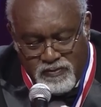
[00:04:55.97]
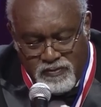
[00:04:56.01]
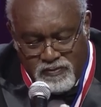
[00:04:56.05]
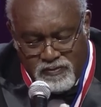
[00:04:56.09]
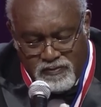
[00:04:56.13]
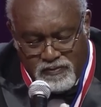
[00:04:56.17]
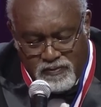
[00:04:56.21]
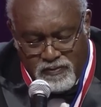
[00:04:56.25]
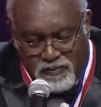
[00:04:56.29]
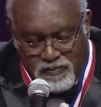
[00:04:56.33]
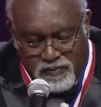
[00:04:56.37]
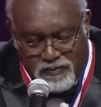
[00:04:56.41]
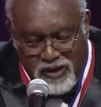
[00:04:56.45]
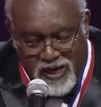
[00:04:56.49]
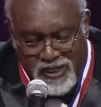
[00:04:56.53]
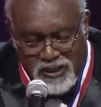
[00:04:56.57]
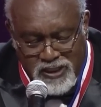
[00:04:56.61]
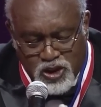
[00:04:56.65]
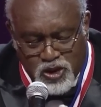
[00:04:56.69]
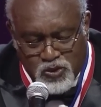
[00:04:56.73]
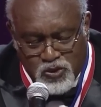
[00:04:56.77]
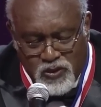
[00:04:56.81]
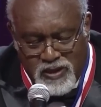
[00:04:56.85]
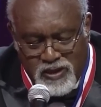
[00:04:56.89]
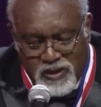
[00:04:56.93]

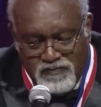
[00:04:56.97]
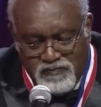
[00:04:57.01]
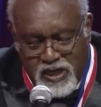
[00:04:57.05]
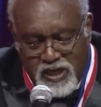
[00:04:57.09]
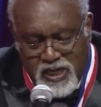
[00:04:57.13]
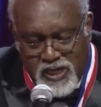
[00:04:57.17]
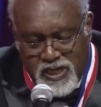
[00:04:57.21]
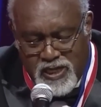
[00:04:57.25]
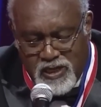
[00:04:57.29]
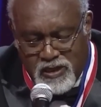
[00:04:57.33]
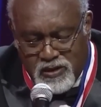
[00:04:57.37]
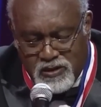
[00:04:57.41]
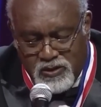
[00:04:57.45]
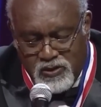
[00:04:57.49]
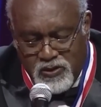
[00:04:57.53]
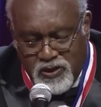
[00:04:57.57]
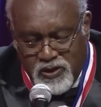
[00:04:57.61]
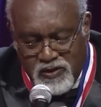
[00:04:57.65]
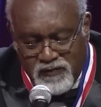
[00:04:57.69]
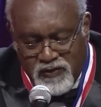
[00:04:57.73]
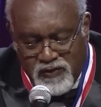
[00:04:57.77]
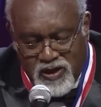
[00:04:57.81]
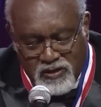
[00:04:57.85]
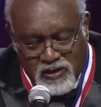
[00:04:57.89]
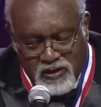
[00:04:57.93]
mainstream media, who
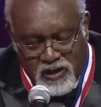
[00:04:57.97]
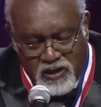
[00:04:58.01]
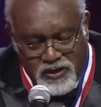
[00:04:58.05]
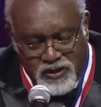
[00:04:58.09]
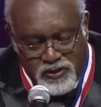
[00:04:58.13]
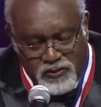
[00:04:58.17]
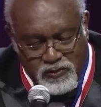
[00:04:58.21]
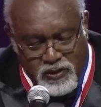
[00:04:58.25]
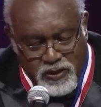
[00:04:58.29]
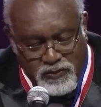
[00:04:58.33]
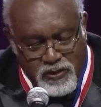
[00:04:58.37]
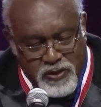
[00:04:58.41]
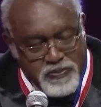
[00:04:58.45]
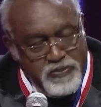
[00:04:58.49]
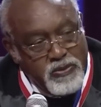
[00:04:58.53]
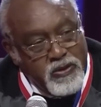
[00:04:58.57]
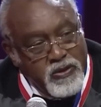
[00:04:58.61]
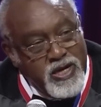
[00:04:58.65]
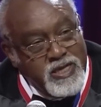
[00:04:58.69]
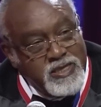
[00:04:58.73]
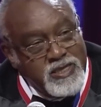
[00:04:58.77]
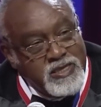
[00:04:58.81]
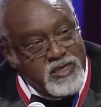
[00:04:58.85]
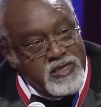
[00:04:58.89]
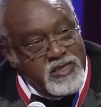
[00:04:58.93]
give out literary
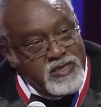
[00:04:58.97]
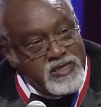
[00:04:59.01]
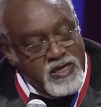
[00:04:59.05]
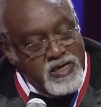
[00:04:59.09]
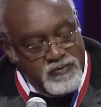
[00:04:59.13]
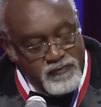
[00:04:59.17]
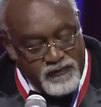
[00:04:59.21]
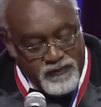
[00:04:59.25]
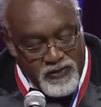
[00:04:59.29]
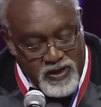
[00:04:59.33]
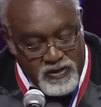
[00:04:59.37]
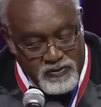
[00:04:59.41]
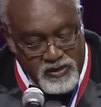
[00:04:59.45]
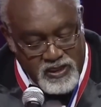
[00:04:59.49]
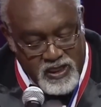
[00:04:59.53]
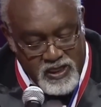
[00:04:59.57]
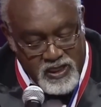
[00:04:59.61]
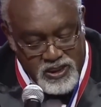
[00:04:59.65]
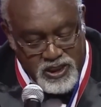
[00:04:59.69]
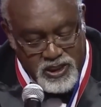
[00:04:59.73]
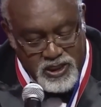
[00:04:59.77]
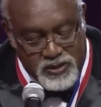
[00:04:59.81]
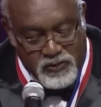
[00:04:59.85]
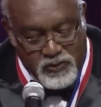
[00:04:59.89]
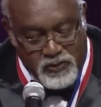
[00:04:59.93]
prizes and foundation